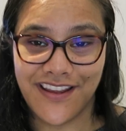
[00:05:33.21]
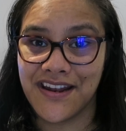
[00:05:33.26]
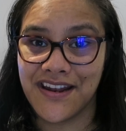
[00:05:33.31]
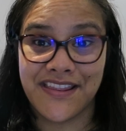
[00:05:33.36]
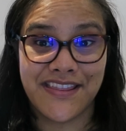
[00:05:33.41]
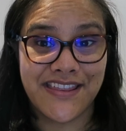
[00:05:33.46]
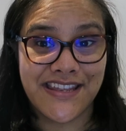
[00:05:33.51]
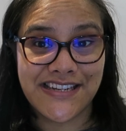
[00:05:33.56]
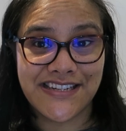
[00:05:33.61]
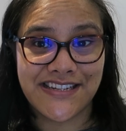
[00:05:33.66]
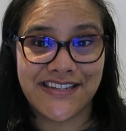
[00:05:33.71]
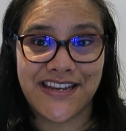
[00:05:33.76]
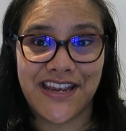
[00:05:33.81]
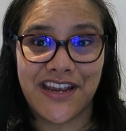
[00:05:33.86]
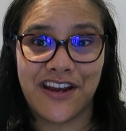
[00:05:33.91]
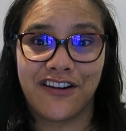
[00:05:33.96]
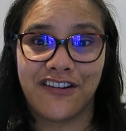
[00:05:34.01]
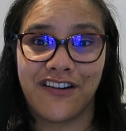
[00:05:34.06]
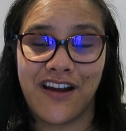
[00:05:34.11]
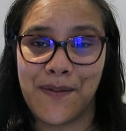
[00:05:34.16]
This
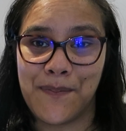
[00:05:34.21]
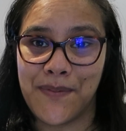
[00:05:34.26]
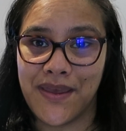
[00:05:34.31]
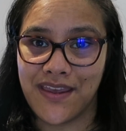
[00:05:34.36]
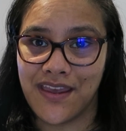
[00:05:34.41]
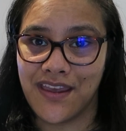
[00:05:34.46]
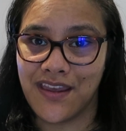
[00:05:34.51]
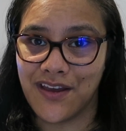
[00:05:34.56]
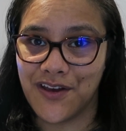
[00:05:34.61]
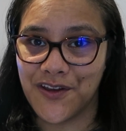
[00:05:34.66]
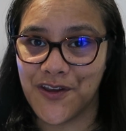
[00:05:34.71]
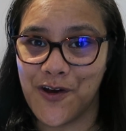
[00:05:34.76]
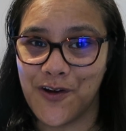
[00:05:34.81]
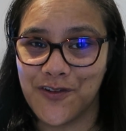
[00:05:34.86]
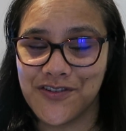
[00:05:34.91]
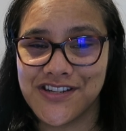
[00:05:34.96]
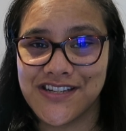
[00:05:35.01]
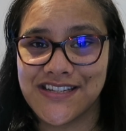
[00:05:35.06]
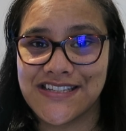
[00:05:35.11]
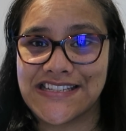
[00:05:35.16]
year I'm making a
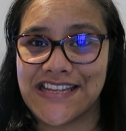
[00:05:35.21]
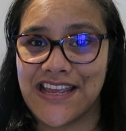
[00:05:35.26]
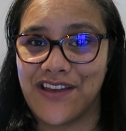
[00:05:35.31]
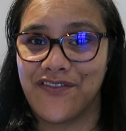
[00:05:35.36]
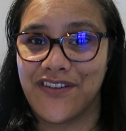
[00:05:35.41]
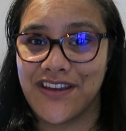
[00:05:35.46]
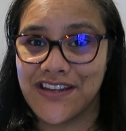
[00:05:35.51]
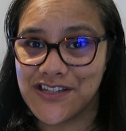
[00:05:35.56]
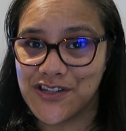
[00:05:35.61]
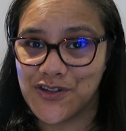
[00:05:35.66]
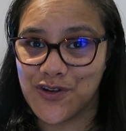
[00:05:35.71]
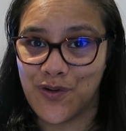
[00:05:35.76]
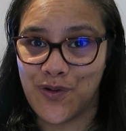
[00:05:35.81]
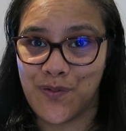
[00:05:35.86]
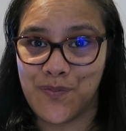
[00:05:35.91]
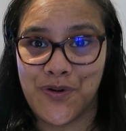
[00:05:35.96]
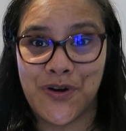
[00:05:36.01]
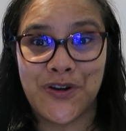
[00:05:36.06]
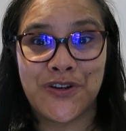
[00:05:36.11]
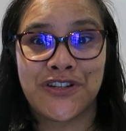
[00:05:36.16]
conscious effort to
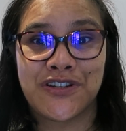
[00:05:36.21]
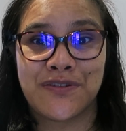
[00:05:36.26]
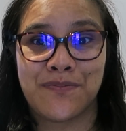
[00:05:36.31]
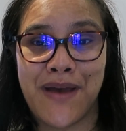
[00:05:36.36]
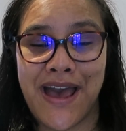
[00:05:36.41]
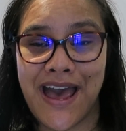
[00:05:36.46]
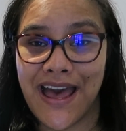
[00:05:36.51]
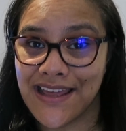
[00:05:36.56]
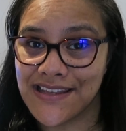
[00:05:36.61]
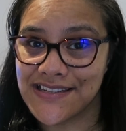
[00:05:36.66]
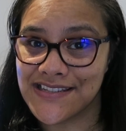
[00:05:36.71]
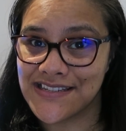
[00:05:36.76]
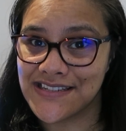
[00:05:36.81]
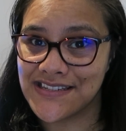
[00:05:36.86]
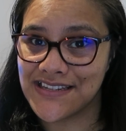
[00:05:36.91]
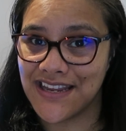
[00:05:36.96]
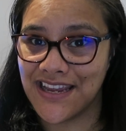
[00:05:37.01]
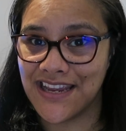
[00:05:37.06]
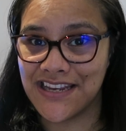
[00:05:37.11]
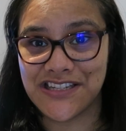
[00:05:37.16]
push
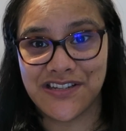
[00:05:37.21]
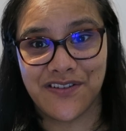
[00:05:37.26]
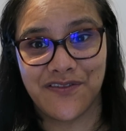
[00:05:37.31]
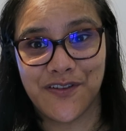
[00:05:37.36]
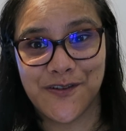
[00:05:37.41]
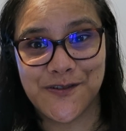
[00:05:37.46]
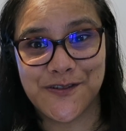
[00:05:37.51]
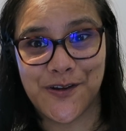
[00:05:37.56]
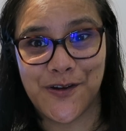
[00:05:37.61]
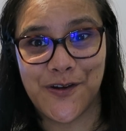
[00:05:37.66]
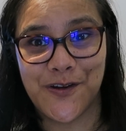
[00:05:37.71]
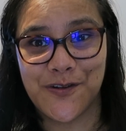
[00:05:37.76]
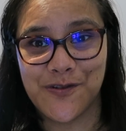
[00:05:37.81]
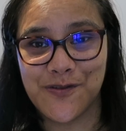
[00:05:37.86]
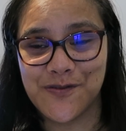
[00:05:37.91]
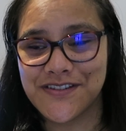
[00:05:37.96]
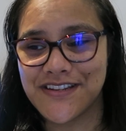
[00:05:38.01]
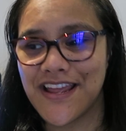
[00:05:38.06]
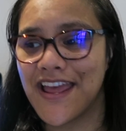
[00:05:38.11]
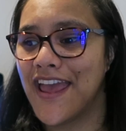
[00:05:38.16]
past each of those
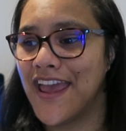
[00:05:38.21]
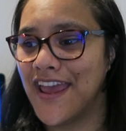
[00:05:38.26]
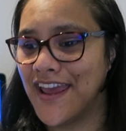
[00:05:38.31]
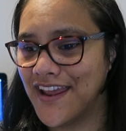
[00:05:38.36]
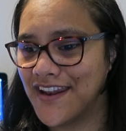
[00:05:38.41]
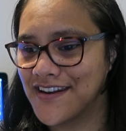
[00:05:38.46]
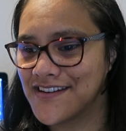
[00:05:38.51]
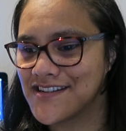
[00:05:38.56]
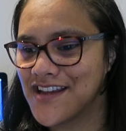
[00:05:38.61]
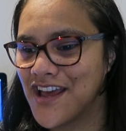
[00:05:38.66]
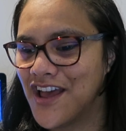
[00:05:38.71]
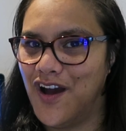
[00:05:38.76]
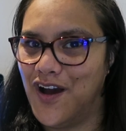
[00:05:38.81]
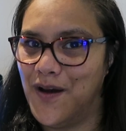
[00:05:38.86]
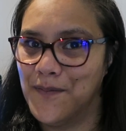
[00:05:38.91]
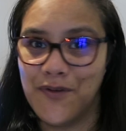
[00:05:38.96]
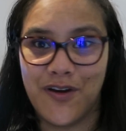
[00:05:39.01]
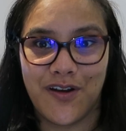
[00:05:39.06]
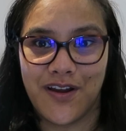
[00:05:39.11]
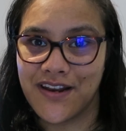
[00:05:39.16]
hurdles and
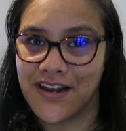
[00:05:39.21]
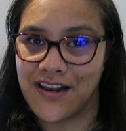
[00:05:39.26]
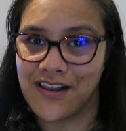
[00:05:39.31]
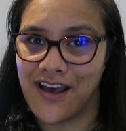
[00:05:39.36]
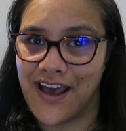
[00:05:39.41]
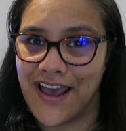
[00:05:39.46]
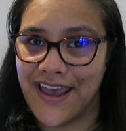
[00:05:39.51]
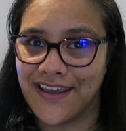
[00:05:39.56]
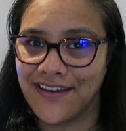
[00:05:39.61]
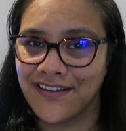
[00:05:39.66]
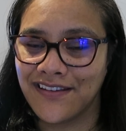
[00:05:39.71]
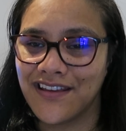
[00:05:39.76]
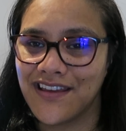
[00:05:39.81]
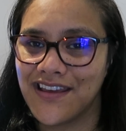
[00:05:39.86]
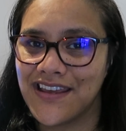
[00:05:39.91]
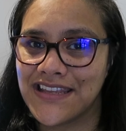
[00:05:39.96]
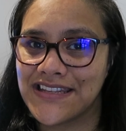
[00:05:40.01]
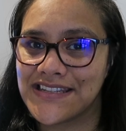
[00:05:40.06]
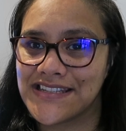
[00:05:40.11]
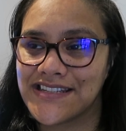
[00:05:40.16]
I'm not gonna lie,
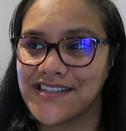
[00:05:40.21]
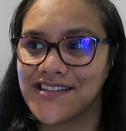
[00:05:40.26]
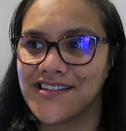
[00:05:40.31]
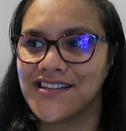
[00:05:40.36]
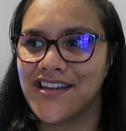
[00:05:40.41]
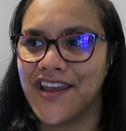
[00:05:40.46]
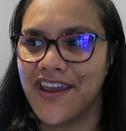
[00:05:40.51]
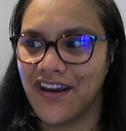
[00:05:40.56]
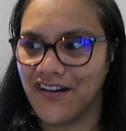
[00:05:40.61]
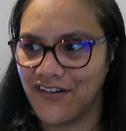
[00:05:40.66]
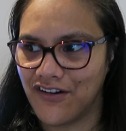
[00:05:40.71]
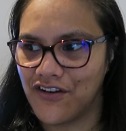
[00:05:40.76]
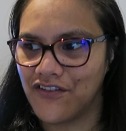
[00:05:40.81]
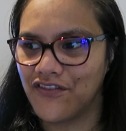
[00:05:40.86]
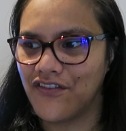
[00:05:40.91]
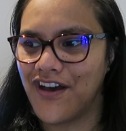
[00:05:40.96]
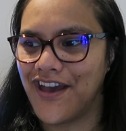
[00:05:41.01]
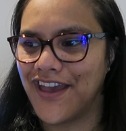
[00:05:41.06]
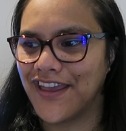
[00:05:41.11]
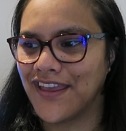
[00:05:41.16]
it's
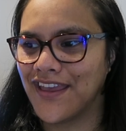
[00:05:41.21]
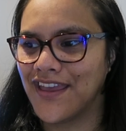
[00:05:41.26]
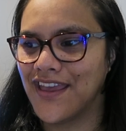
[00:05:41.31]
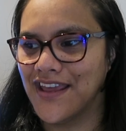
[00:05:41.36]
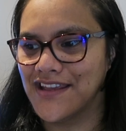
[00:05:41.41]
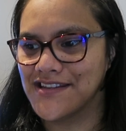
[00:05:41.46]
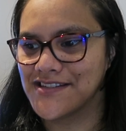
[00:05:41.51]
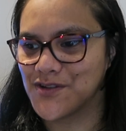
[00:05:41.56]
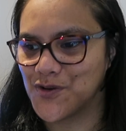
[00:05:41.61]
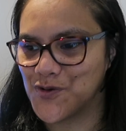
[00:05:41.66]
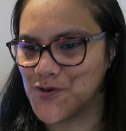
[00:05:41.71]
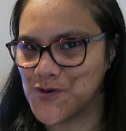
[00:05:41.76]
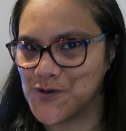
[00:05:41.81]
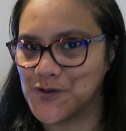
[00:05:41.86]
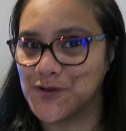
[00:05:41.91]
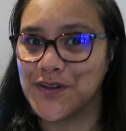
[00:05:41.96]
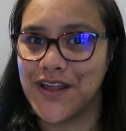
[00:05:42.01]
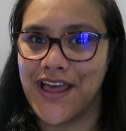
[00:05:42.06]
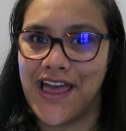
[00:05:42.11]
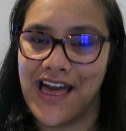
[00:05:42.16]
terrifying as
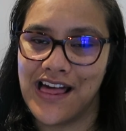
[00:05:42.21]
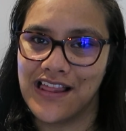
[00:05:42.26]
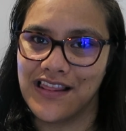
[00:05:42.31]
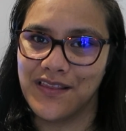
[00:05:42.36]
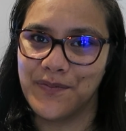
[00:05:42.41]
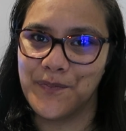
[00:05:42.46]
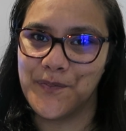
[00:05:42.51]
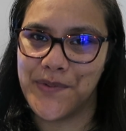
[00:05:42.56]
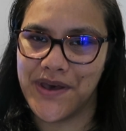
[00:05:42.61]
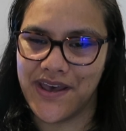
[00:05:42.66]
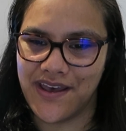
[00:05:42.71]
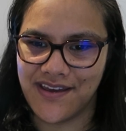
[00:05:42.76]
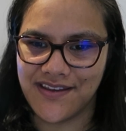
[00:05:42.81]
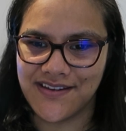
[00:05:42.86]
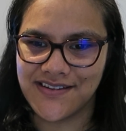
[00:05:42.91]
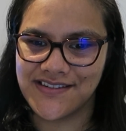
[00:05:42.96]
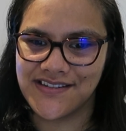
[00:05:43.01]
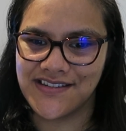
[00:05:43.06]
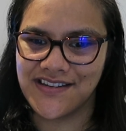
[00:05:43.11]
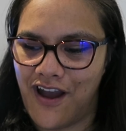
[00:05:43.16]
all hell,
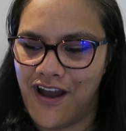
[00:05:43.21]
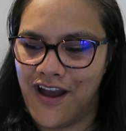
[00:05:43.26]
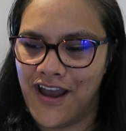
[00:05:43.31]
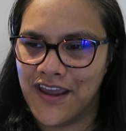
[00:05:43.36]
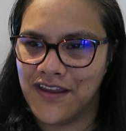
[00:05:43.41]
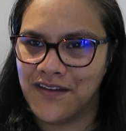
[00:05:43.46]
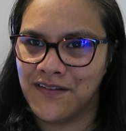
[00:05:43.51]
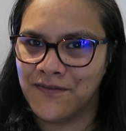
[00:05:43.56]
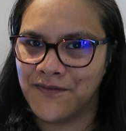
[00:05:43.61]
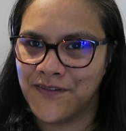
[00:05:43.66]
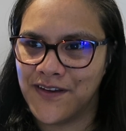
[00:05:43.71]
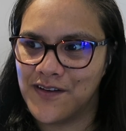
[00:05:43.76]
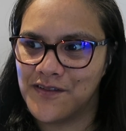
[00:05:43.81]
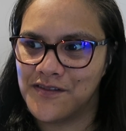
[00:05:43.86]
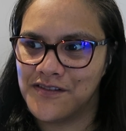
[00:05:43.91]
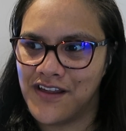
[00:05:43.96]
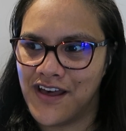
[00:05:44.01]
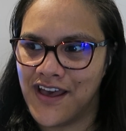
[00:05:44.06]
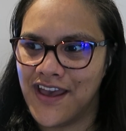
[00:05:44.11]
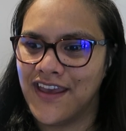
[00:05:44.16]
but I feel
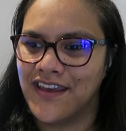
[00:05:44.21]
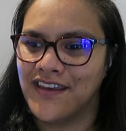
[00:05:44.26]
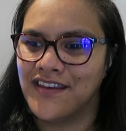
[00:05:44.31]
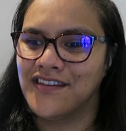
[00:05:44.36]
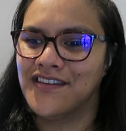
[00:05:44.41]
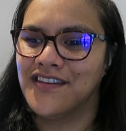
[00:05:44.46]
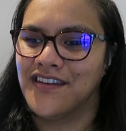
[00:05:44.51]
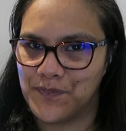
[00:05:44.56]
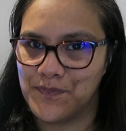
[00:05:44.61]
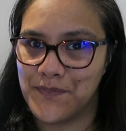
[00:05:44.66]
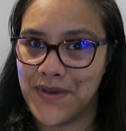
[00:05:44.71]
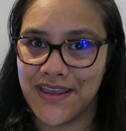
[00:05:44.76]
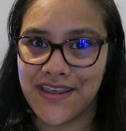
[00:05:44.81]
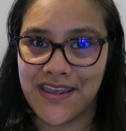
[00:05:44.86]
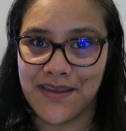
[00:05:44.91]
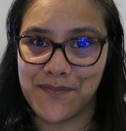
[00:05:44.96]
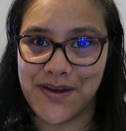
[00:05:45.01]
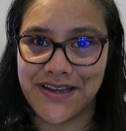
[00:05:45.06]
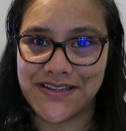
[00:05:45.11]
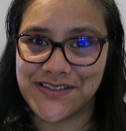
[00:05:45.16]
like
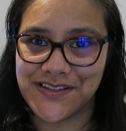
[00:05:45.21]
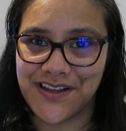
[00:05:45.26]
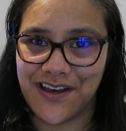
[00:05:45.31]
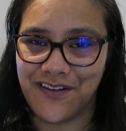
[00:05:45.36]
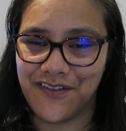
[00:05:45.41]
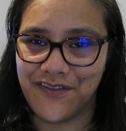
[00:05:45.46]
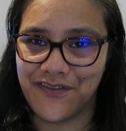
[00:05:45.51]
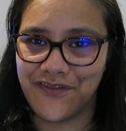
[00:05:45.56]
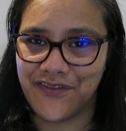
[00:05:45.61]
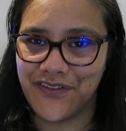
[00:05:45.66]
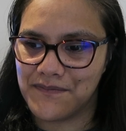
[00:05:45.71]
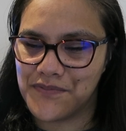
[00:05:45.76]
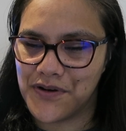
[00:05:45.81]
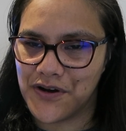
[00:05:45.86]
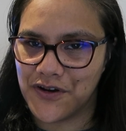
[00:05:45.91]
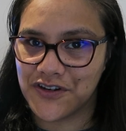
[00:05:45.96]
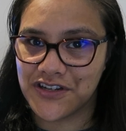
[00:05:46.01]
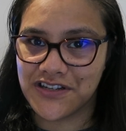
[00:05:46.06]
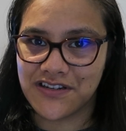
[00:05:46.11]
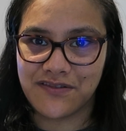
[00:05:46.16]
making myself
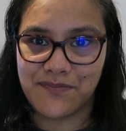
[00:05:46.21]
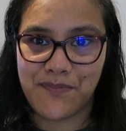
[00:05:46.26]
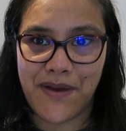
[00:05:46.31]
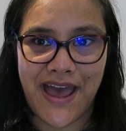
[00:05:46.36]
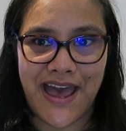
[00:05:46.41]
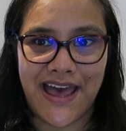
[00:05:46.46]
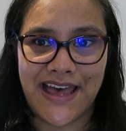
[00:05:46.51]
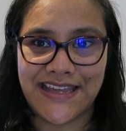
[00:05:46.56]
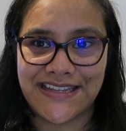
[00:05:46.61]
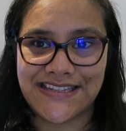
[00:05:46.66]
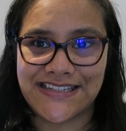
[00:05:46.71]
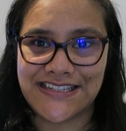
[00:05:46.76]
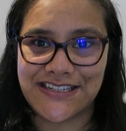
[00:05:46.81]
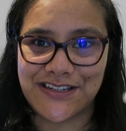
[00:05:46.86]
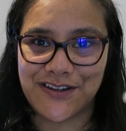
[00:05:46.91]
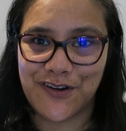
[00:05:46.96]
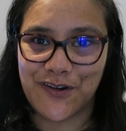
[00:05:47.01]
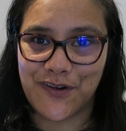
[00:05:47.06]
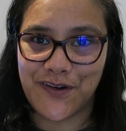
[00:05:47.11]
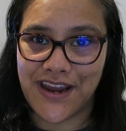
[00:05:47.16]
push
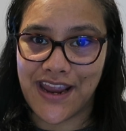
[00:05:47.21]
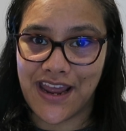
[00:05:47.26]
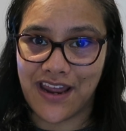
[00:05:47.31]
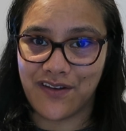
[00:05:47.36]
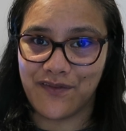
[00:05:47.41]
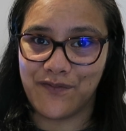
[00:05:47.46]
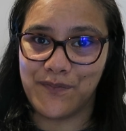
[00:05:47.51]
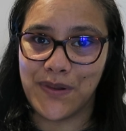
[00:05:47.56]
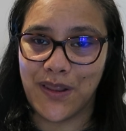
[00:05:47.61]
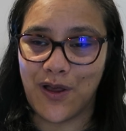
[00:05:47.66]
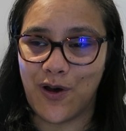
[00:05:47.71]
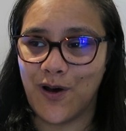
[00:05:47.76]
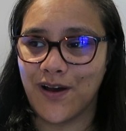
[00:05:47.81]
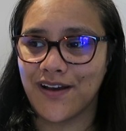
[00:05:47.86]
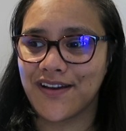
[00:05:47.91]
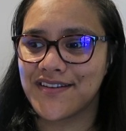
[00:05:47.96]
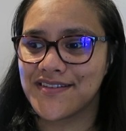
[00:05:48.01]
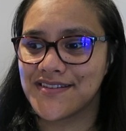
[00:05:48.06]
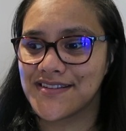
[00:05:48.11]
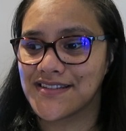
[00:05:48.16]
past creative
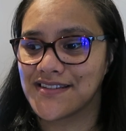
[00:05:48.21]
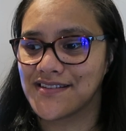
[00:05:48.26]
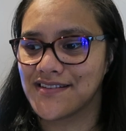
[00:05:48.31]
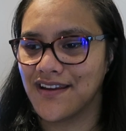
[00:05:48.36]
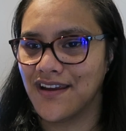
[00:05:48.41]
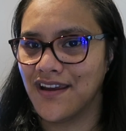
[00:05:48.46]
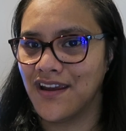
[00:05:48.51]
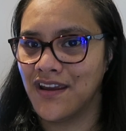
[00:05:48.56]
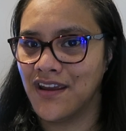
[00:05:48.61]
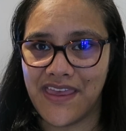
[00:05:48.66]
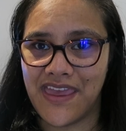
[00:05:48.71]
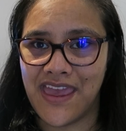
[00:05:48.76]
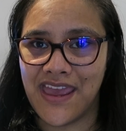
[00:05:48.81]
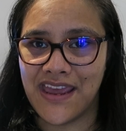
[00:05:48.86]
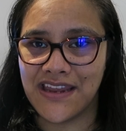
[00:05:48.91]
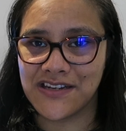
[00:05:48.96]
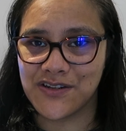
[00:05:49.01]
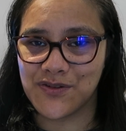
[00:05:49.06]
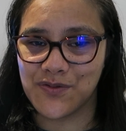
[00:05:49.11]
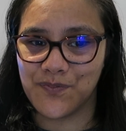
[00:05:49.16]
blocks
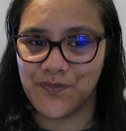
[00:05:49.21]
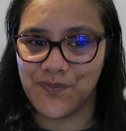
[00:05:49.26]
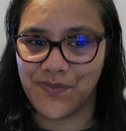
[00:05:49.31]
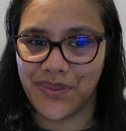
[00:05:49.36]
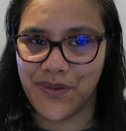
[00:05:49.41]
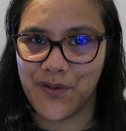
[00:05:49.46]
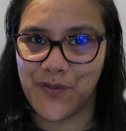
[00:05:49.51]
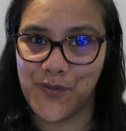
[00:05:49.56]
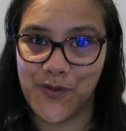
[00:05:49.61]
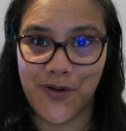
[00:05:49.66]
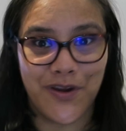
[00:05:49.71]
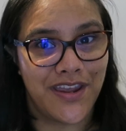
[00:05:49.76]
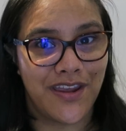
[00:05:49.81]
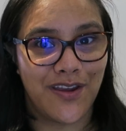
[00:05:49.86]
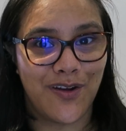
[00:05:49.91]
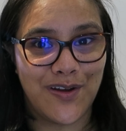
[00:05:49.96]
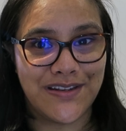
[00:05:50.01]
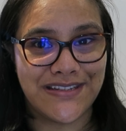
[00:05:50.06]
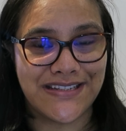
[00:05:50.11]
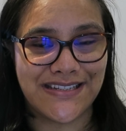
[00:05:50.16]
and
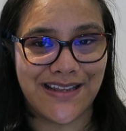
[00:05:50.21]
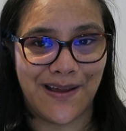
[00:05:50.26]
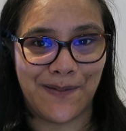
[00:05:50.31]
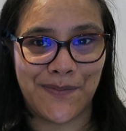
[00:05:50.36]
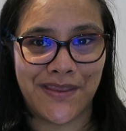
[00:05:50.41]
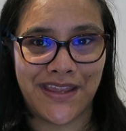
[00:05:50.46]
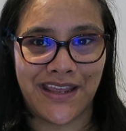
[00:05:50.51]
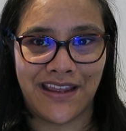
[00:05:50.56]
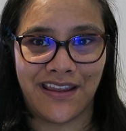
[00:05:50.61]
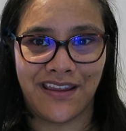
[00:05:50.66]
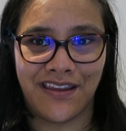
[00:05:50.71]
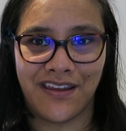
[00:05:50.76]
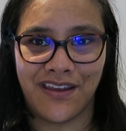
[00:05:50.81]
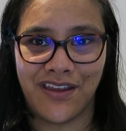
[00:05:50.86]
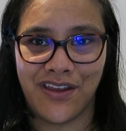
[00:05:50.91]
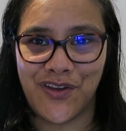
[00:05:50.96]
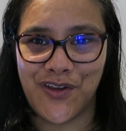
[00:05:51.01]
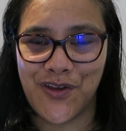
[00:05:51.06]
working on something